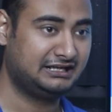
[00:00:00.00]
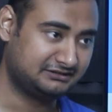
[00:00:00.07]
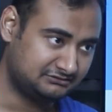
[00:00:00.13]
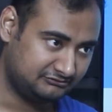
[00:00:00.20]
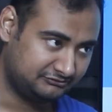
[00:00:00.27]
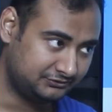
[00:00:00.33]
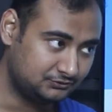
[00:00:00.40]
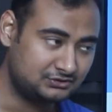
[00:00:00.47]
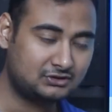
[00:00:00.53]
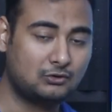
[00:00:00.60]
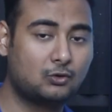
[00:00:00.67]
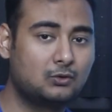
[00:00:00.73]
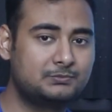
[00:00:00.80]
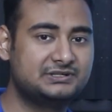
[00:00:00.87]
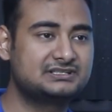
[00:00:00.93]
and future
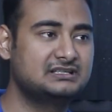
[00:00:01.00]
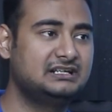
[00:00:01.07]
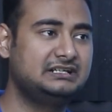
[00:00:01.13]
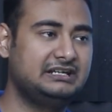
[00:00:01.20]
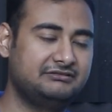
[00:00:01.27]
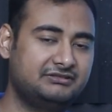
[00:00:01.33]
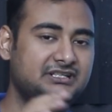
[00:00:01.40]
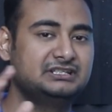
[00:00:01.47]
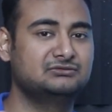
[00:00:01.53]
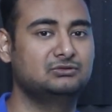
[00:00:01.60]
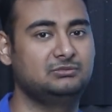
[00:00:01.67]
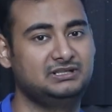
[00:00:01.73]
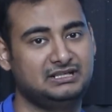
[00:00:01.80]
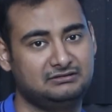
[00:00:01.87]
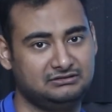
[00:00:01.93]
hope is that everything
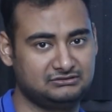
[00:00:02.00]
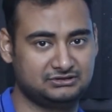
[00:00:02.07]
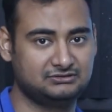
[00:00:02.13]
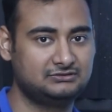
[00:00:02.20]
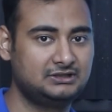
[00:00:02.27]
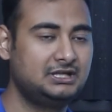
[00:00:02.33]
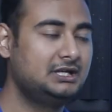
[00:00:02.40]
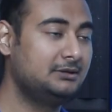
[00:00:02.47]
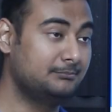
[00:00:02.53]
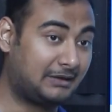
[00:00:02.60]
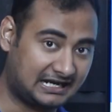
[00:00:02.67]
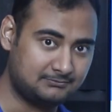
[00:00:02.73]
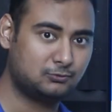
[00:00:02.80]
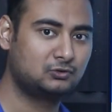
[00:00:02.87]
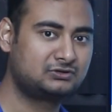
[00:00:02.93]
will be
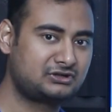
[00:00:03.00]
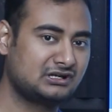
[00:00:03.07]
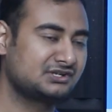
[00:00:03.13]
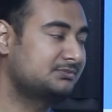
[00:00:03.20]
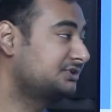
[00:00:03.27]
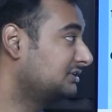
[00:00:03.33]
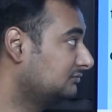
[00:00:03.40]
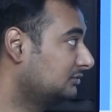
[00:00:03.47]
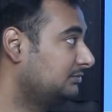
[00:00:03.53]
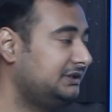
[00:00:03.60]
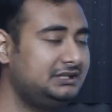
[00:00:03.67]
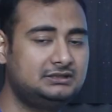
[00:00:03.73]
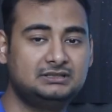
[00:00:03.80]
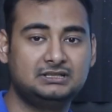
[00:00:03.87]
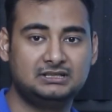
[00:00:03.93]
backbone transmission would
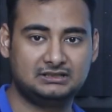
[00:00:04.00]
be,